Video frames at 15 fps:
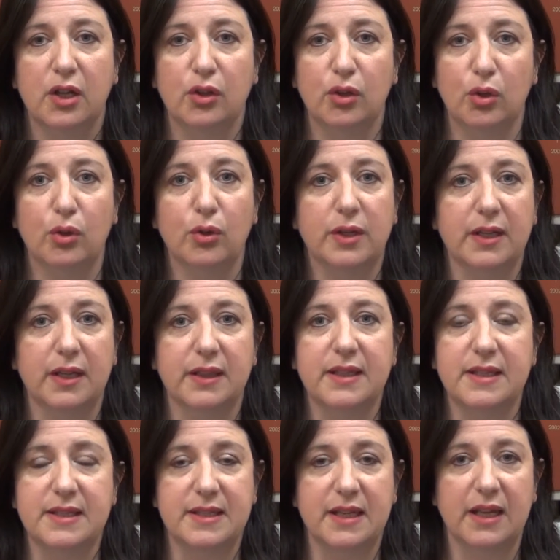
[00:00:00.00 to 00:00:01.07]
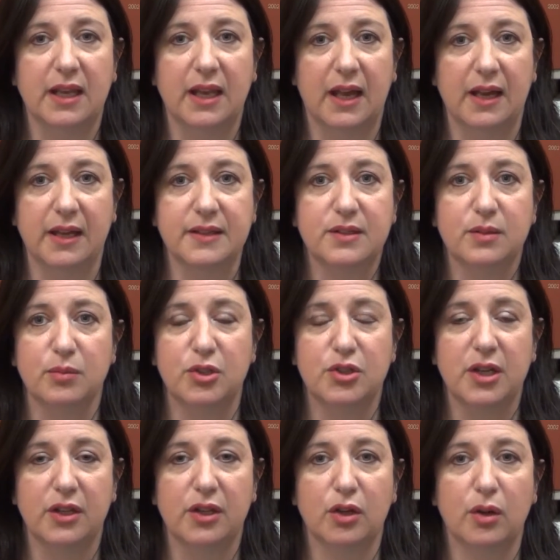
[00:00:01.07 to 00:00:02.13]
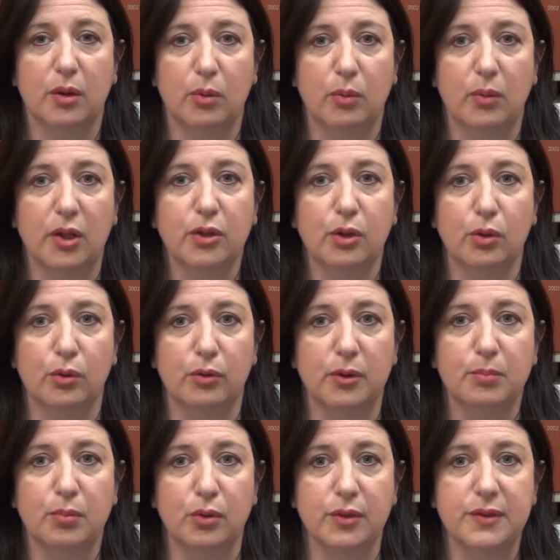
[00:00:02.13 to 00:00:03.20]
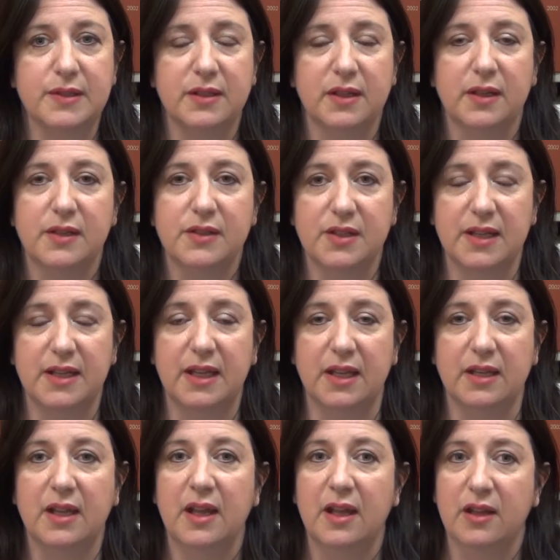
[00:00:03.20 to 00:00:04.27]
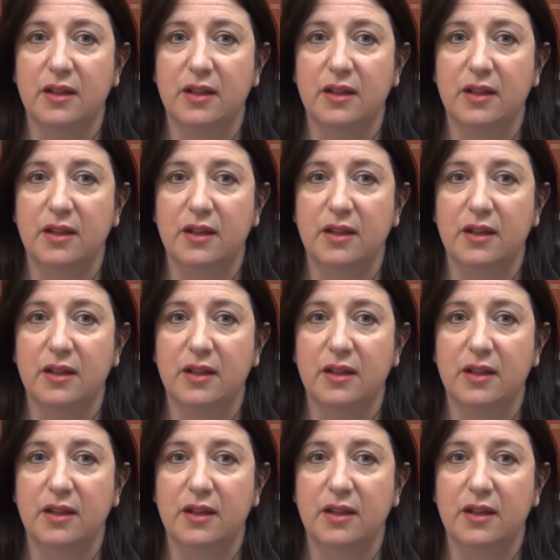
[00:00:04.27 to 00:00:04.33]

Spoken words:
you're looking at the CLRs, which are the Commonwealth Law Reports. So again,